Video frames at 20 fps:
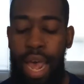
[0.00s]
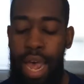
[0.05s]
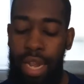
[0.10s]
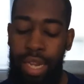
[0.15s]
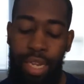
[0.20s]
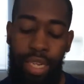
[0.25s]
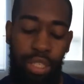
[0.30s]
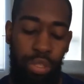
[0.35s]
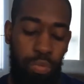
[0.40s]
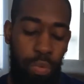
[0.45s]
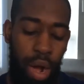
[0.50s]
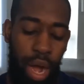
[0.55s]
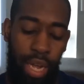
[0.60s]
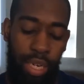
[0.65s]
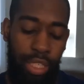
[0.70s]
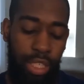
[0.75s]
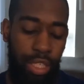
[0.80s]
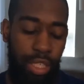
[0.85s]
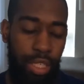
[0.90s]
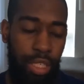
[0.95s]
And this
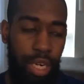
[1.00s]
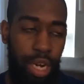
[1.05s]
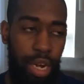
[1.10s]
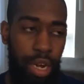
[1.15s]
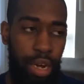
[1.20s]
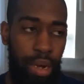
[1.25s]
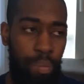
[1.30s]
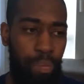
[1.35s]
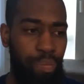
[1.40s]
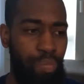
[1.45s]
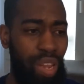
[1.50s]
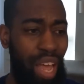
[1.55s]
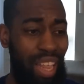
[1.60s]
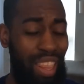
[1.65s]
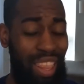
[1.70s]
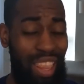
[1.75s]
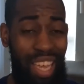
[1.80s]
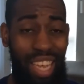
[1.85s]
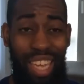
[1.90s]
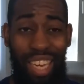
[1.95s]
watch,
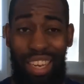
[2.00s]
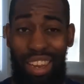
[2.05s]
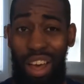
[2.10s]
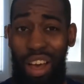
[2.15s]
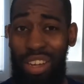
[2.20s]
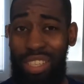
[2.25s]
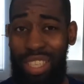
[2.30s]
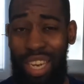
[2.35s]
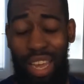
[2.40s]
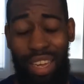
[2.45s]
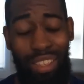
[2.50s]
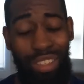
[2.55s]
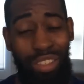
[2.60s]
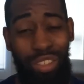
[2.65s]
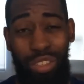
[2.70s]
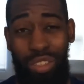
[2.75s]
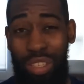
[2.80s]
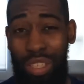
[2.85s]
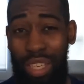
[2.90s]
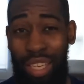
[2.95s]
I think it lost like
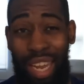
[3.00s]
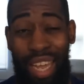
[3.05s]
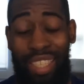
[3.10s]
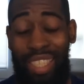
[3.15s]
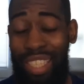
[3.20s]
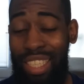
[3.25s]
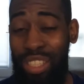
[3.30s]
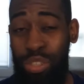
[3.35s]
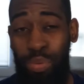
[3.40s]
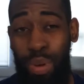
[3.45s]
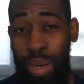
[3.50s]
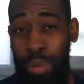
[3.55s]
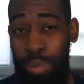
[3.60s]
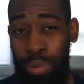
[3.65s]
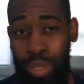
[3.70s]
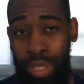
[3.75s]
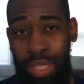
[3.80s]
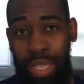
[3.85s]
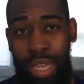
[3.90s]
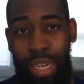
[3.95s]
less than
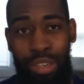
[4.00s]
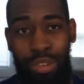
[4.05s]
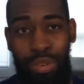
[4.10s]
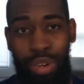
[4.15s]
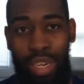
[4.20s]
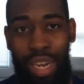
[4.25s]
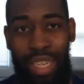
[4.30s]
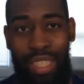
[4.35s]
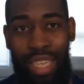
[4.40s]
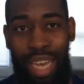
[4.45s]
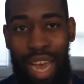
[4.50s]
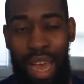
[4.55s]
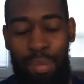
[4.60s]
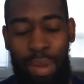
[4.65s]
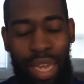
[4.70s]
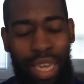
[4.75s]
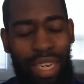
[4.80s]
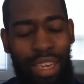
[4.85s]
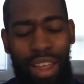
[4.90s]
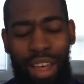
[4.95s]
20% during that time.
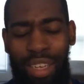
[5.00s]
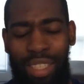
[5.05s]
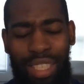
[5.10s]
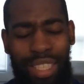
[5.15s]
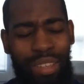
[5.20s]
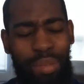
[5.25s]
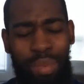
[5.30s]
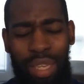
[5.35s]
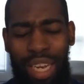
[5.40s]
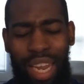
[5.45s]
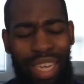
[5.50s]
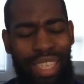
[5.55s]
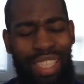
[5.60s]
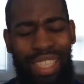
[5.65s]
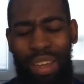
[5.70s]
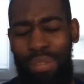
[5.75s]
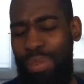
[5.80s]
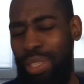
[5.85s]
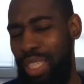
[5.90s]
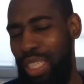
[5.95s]
Like it lost something like
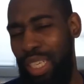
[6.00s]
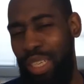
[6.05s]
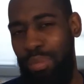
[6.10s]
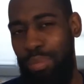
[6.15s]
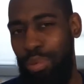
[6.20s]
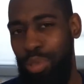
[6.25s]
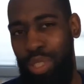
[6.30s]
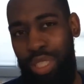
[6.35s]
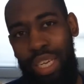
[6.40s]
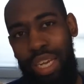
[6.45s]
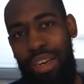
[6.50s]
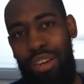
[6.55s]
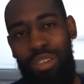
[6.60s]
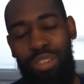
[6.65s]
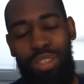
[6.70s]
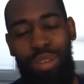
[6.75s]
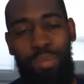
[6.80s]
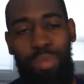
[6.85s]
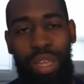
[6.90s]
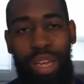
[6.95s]
17% or
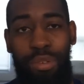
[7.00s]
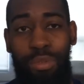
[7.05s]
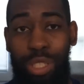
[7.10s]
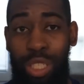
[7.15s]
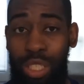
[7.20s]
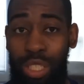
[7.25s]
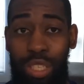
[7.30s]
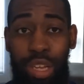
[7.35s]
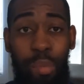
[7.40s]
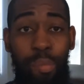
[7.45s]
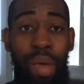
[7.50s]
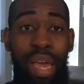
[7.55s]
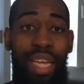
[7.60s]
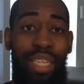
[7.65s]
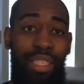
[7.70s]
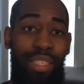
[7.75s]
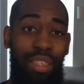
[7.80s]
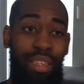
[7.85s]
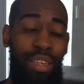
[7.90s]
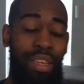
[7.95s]
something, which is
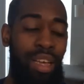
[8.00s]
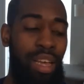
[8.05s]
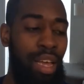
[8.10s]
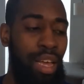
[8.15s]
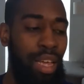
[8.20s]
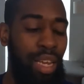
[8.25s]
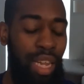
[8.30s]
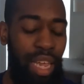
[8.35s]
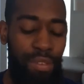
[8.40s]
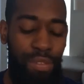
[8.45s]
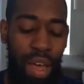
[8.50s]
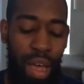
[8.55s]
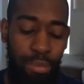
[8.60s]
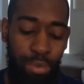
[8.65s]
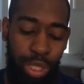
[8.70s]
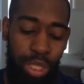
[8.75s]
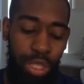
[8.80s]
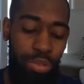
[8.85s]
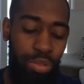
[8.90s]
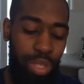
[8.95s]
amazing. If I
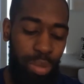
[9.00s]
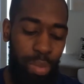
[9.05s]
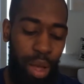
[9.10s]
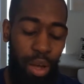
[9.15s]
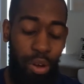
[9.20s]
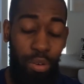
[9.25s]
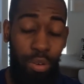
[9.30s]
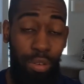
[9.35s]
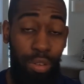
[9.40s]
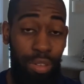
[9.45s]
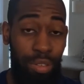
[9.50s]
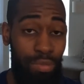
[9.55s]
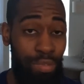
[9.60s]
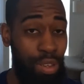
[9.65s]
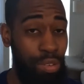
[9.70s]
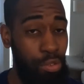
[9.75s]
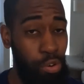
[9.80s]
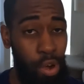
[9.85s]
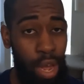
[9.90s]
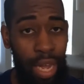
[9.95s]
was using my old
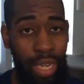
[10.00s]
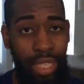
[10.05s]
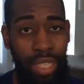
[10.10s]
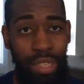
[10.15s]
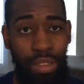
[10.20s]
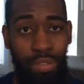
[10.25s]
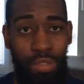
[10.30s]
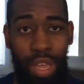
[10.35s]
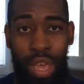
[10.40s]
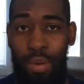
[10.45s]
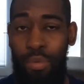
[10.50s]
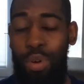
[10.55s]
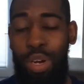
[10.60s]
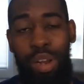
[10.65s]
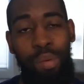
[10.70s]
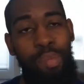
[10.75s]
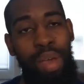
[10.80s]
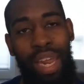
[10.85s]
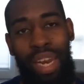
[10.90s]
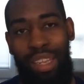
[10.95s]
Vivo Active, it
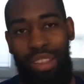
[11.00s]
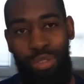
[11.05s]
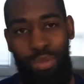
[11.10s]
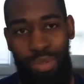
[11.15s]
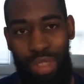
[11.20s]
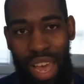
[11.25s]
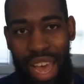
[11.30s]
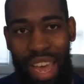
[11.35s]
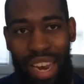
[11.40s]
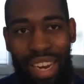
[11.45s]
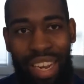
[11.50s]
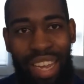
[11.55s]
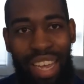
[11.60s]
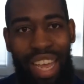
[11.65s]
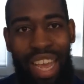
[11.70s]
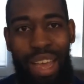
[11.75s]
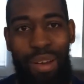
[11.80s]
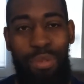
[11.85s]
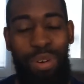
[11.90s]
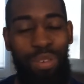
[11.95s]
wouldn't have made it through that.
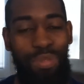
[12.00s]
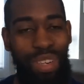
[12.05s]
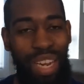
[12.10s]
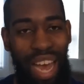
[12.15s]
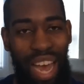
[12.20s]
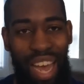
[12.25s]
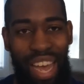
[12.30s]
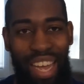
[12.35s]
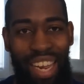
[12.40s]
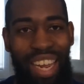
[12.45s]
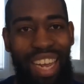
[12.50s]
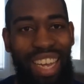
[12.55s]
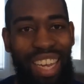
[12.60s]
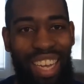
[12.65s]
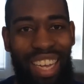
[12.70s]
It would have died.